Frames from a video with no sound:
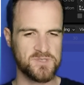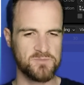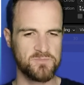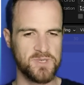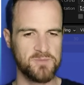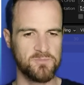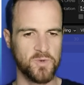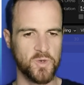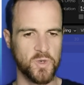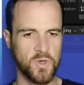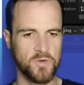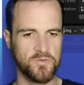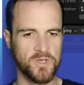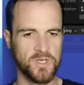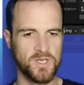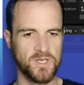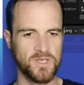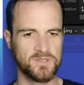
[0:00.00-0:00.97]
perhaps a bit
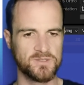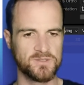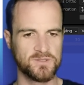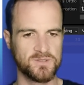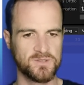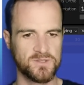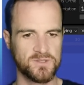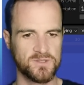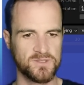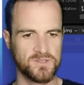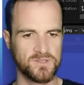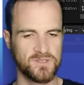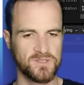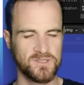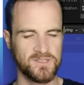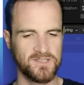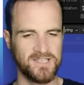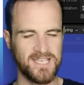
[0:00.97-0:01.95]
more of a,
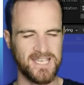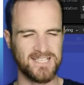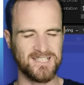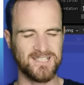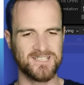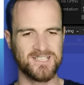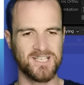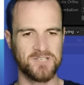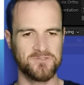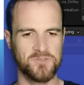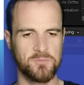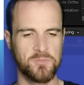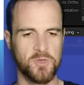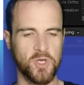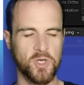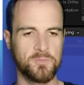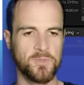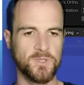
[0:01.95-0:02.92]
like kind
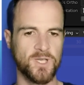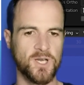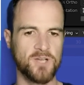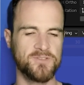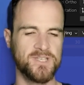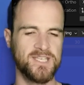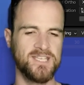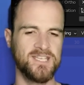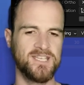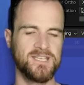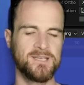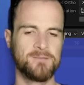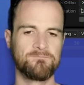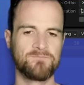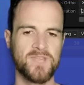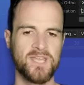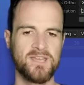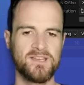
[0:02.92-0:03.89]
of a purple over
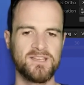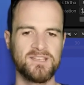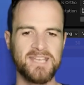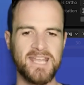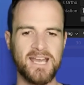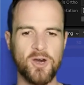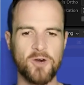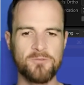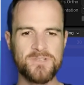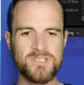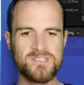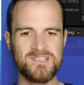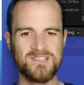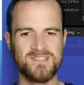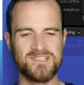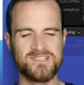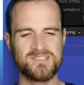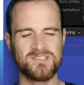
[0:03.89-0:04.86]
here. Now,
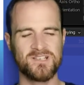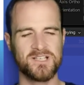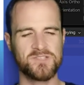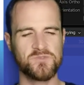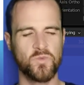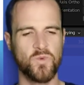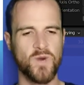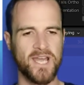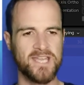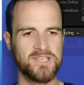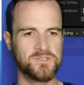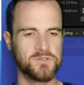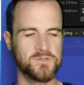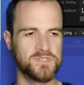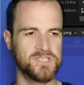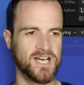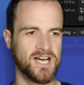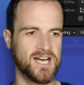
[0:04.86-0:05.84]
obviously this side's
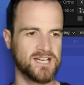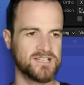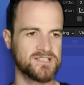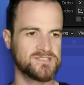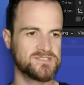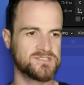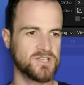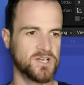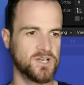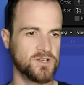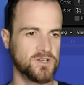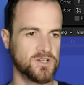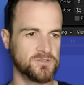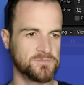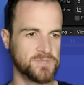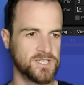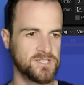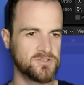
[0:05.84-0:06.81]
way too dark.
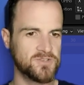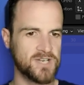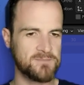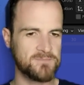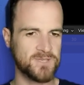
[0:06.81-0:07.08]
So I'm